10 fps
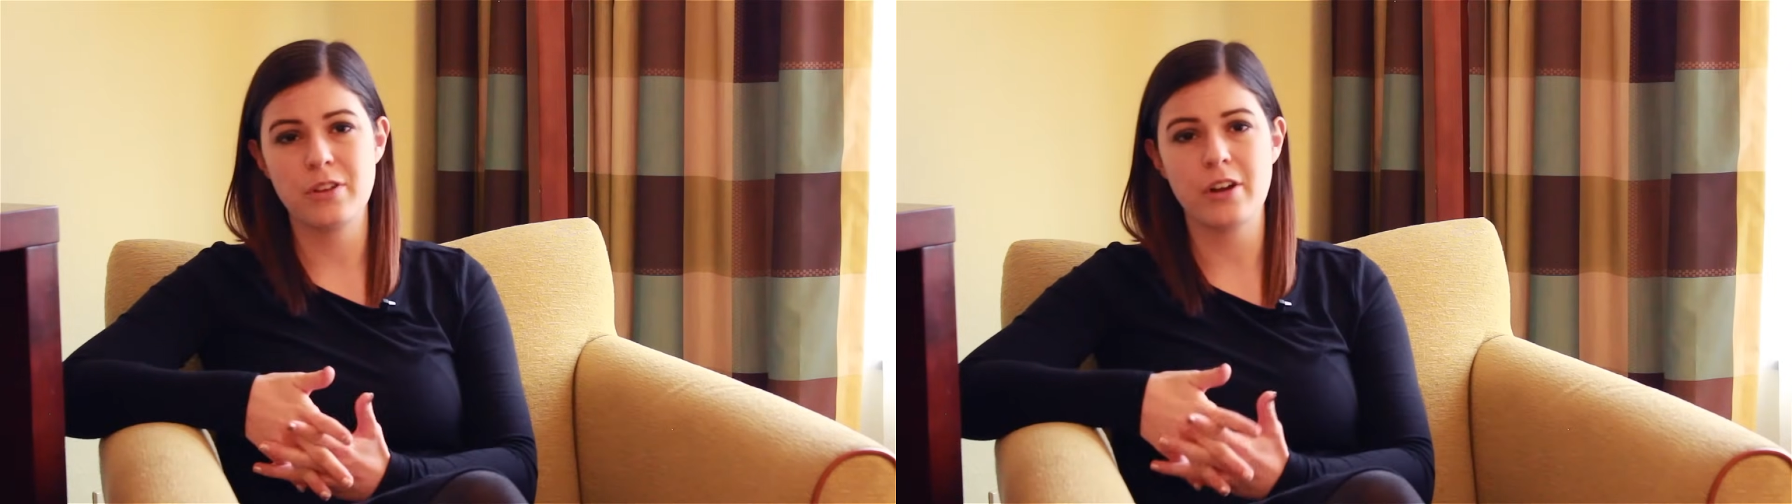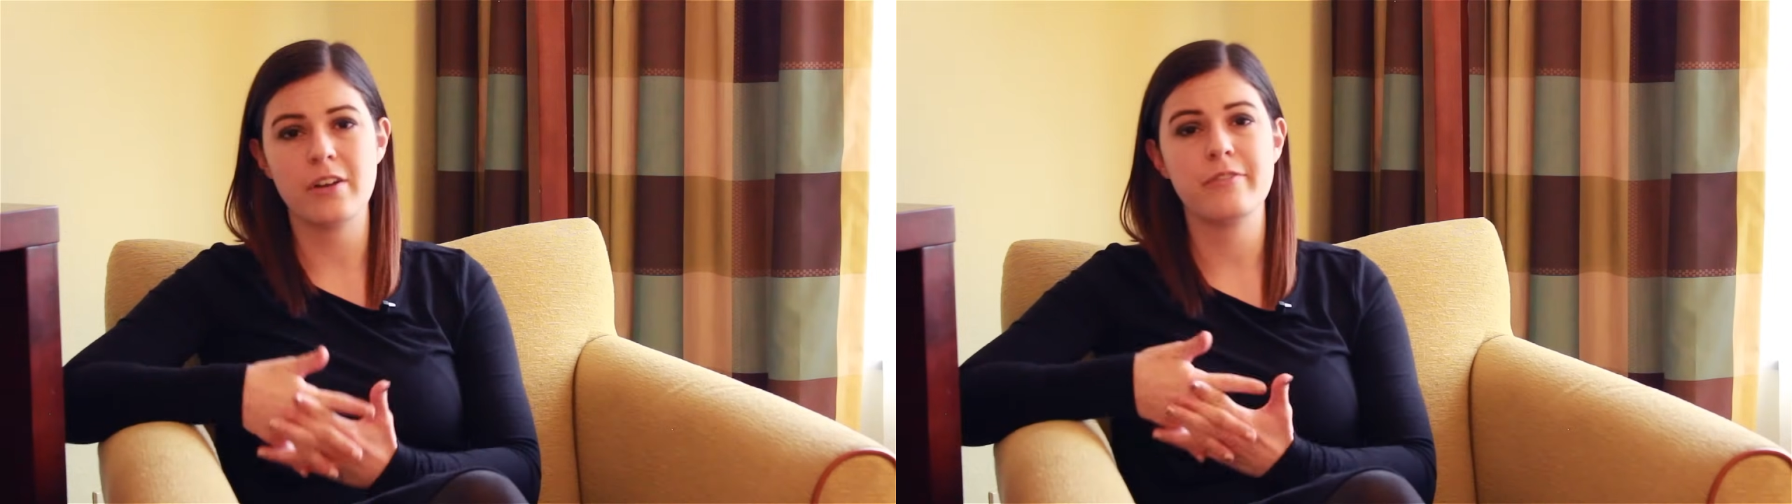
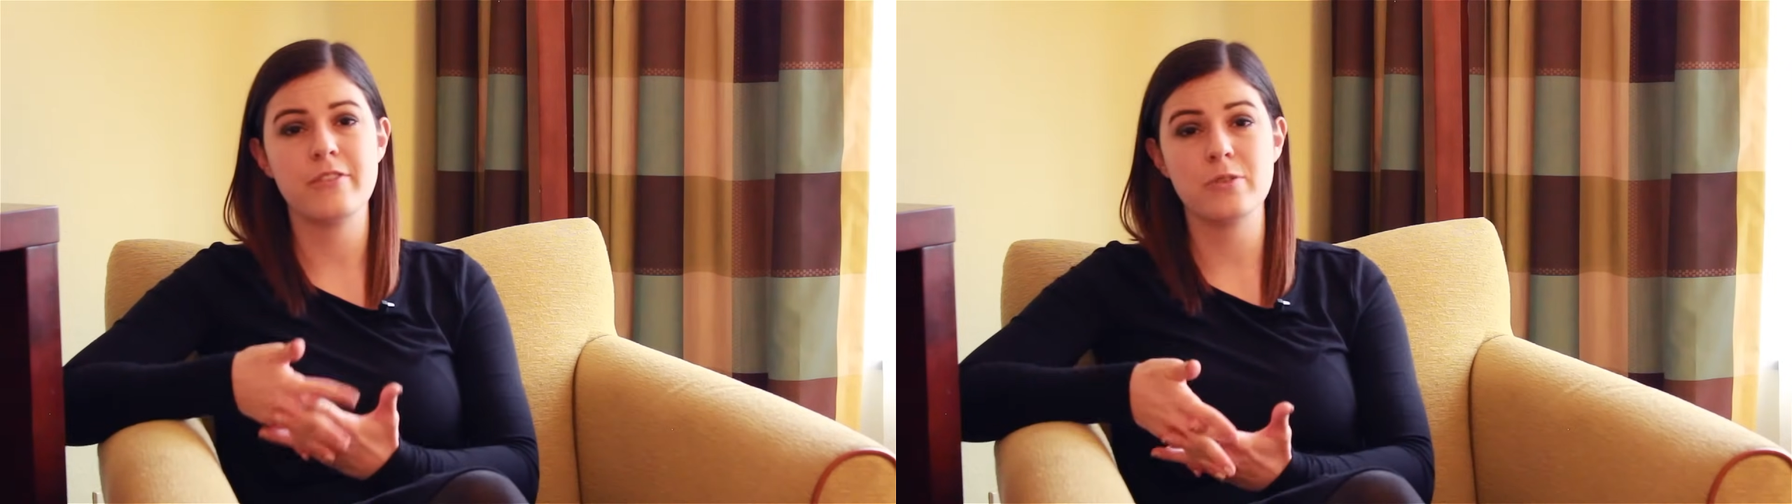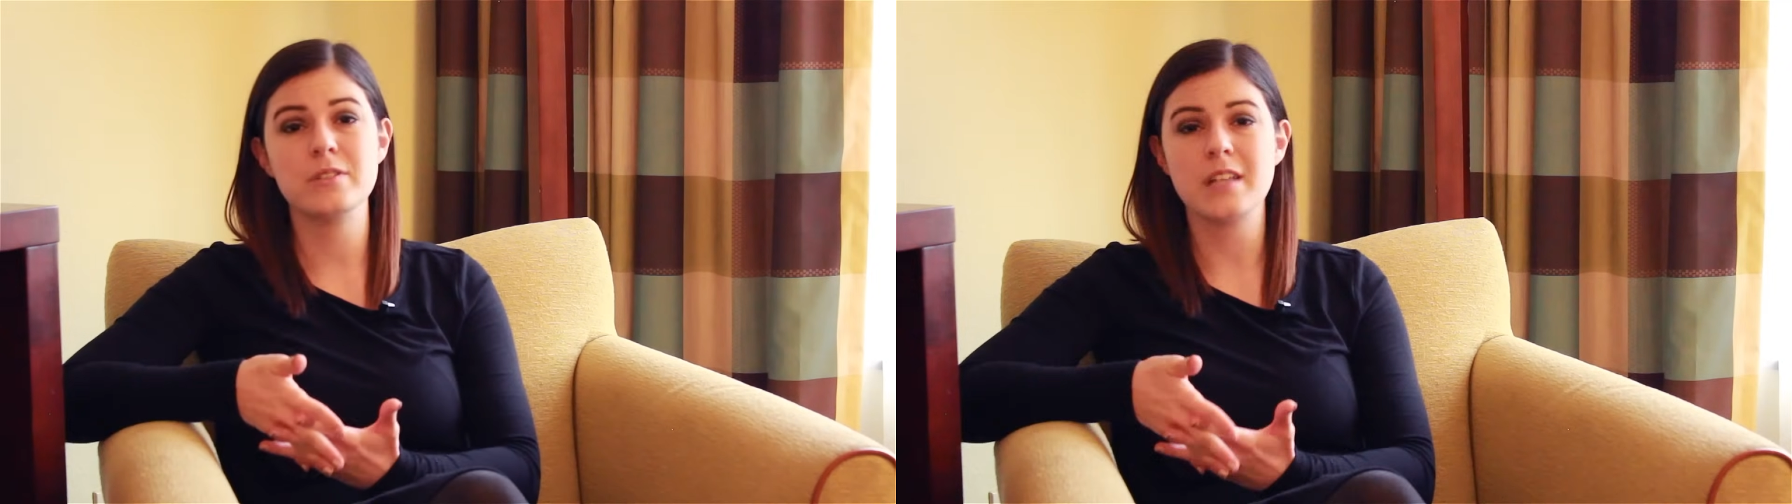there are a
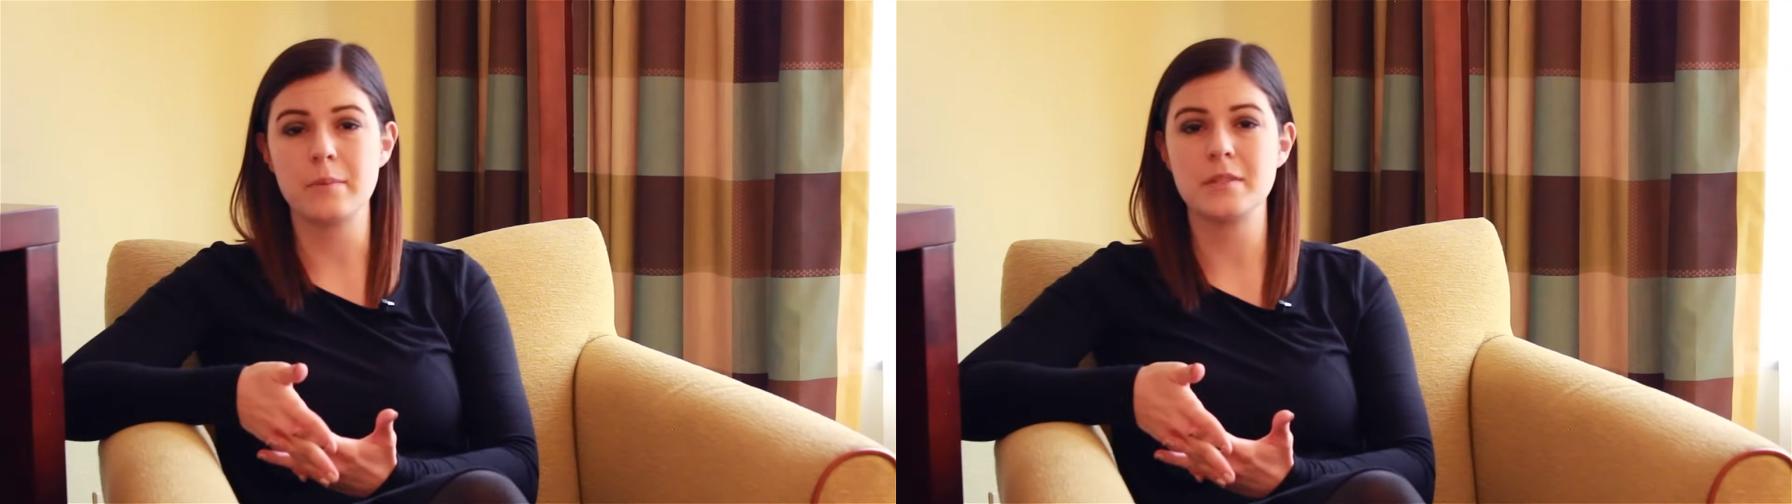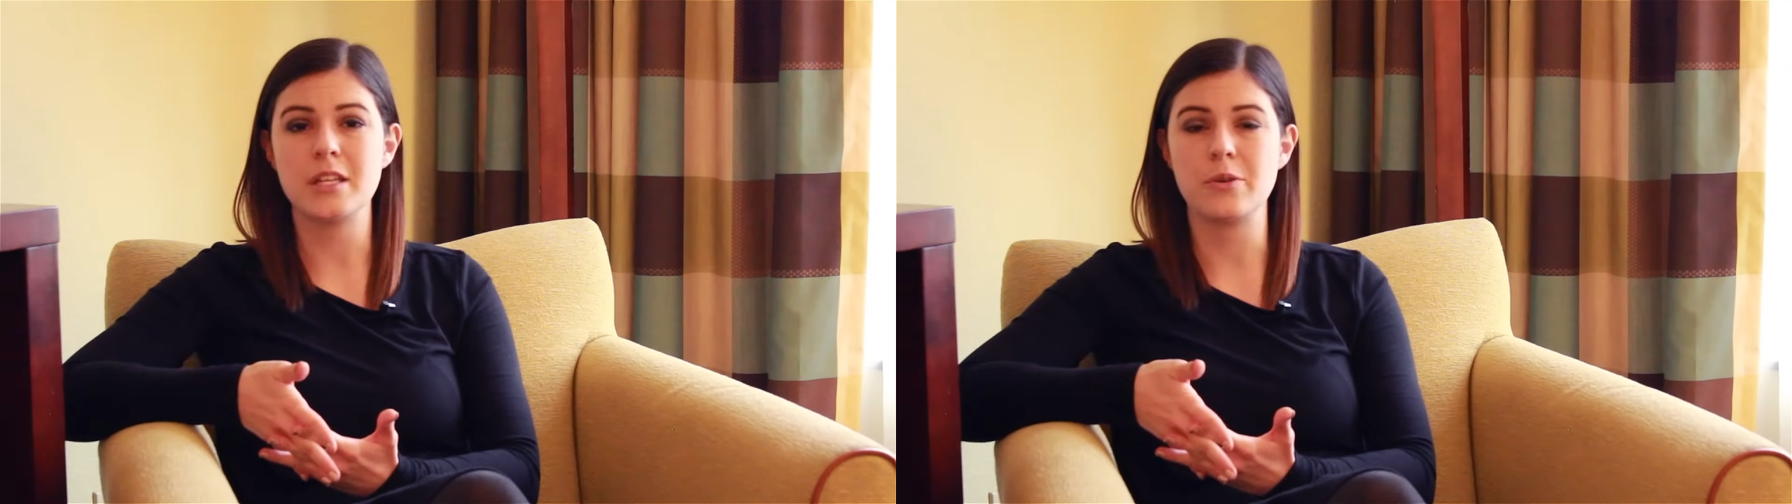few
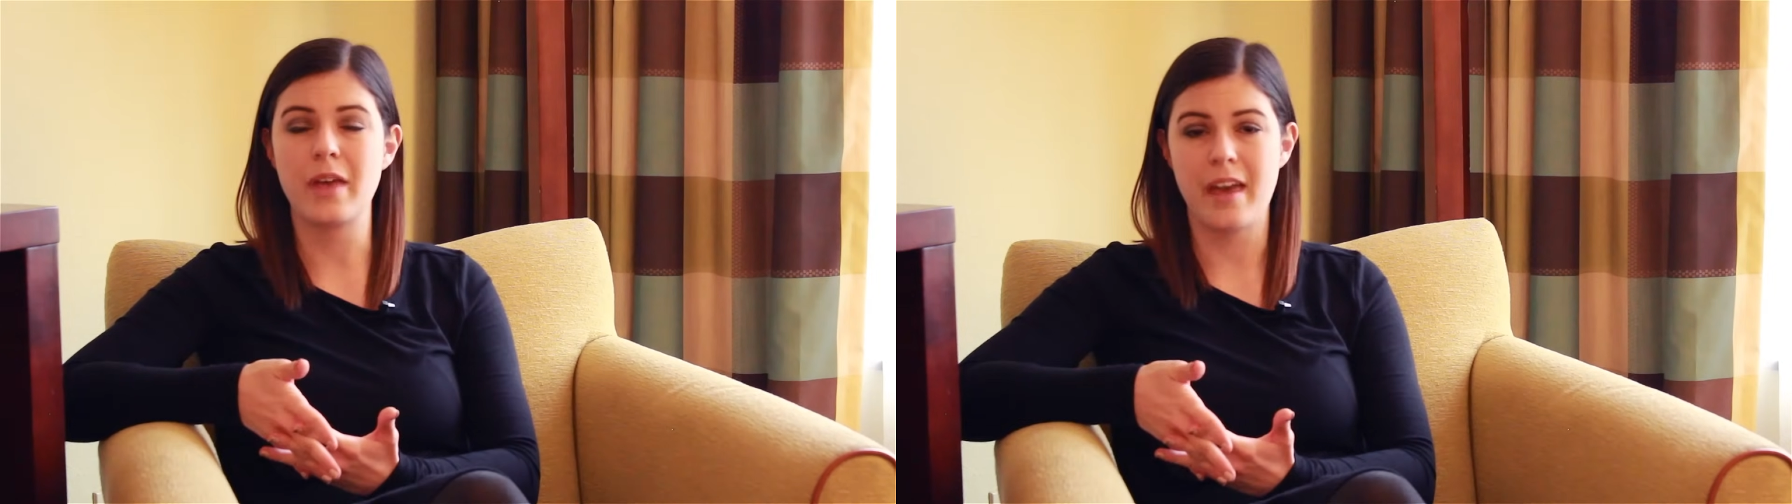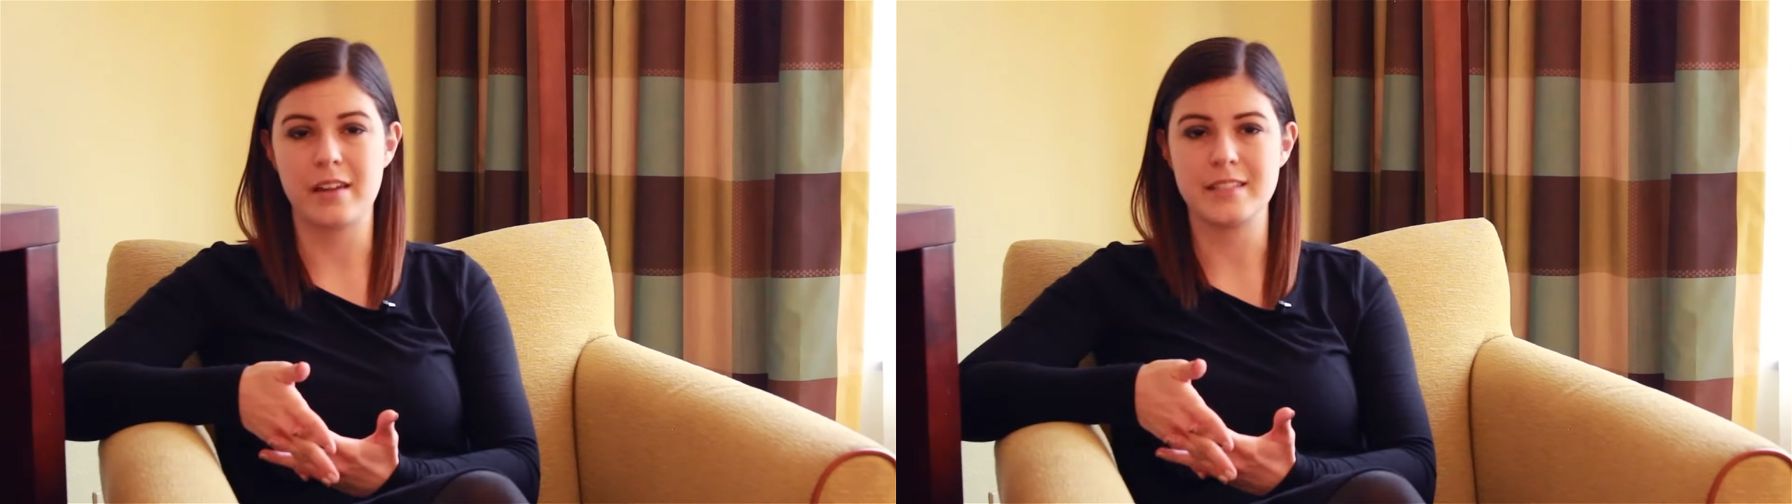steps that you
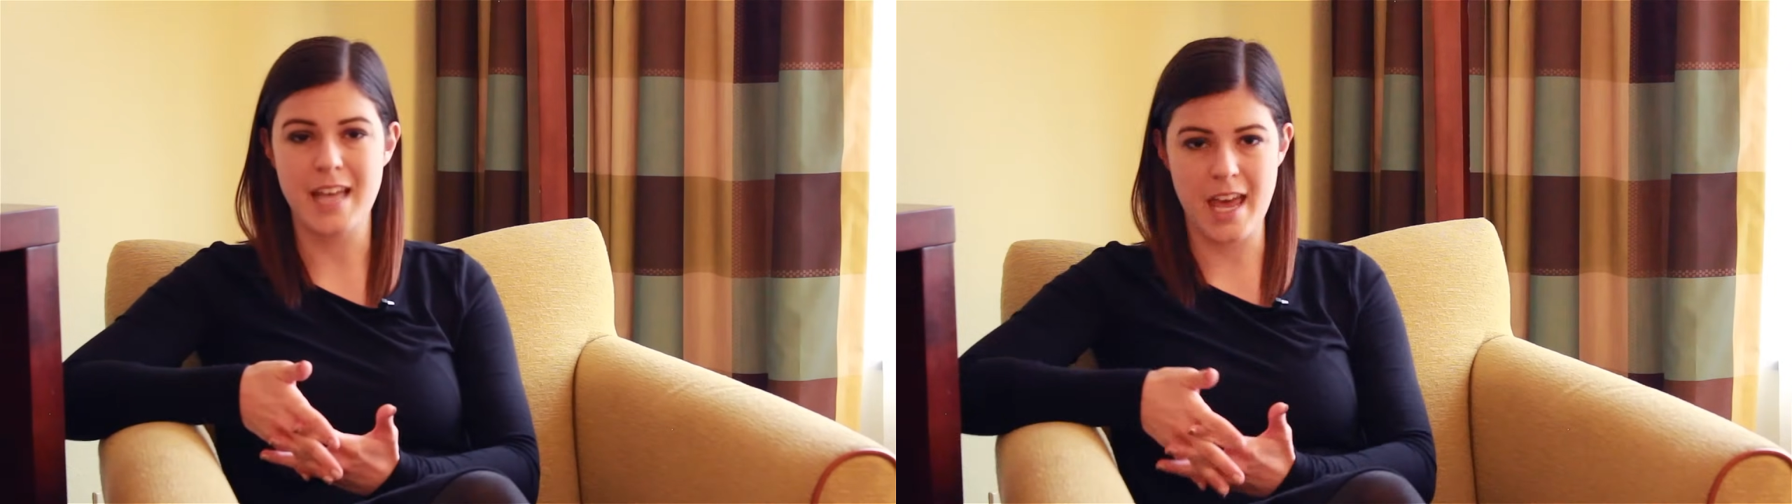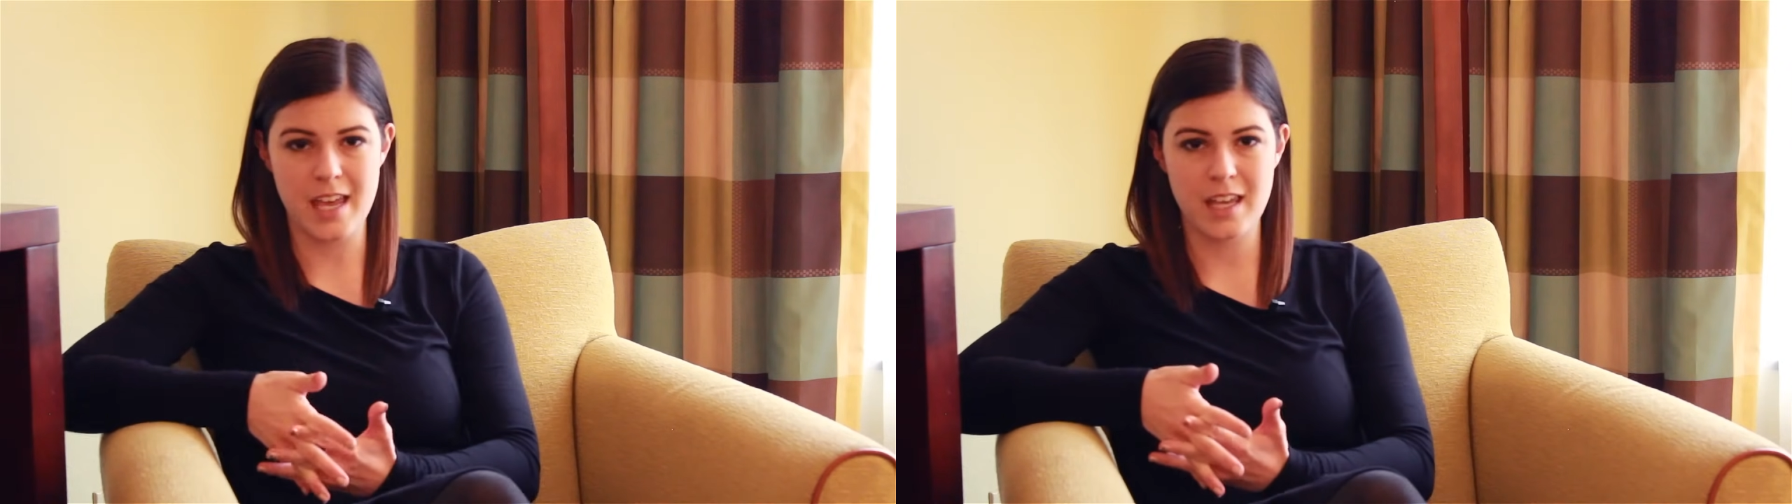can
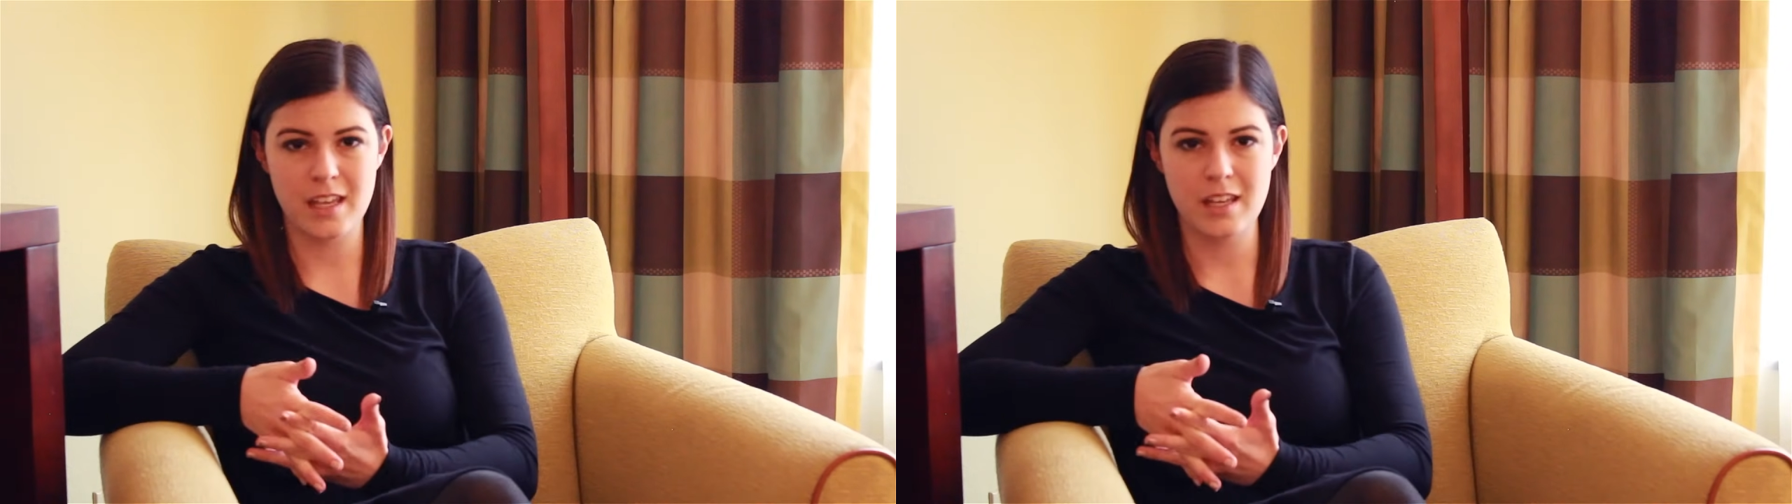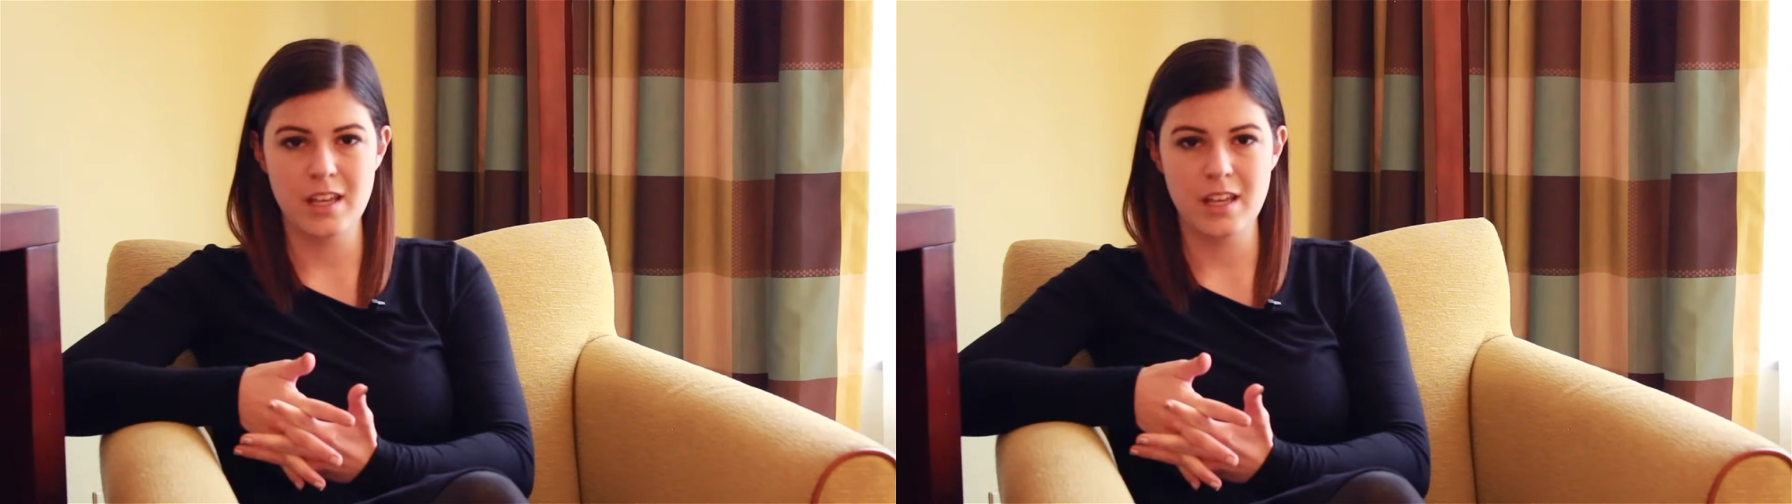take.